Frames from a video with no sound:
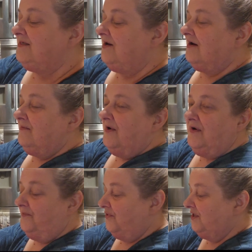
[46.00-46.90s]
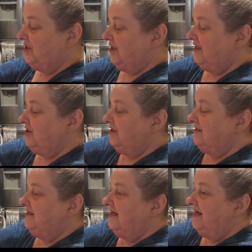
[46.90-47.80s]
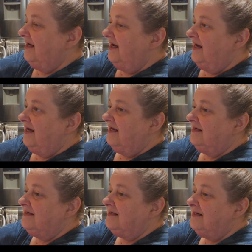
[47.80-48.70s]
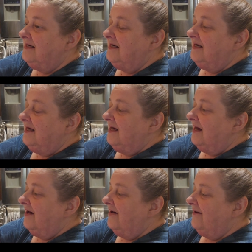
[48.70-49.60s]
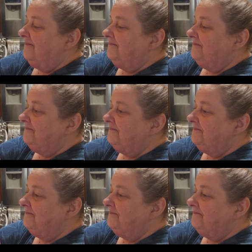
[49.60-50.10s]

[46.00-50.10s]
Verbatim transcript: to talk about appreciation today and um,